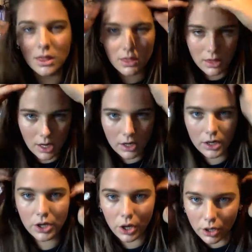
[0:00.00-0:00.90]
There
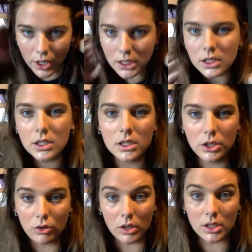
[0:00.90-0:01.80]
you go.
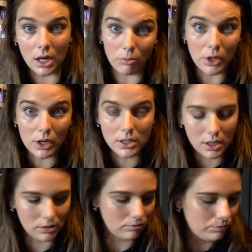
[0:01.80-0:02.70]
You could stop here
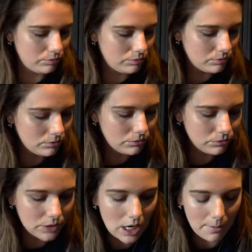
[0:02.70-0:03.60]
too.
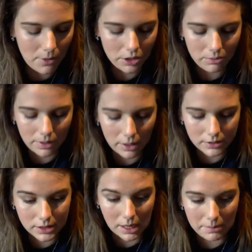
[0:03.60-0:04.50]
I'm all about
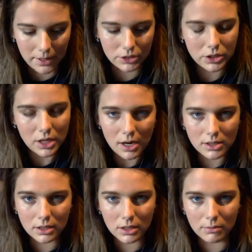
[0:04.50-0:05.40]
stopping
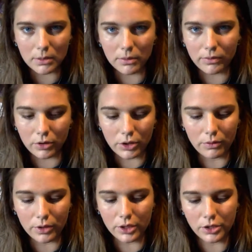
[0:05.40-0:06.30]
just a little bit before you
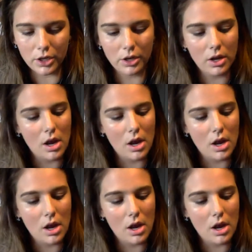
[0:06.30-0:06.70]
really should.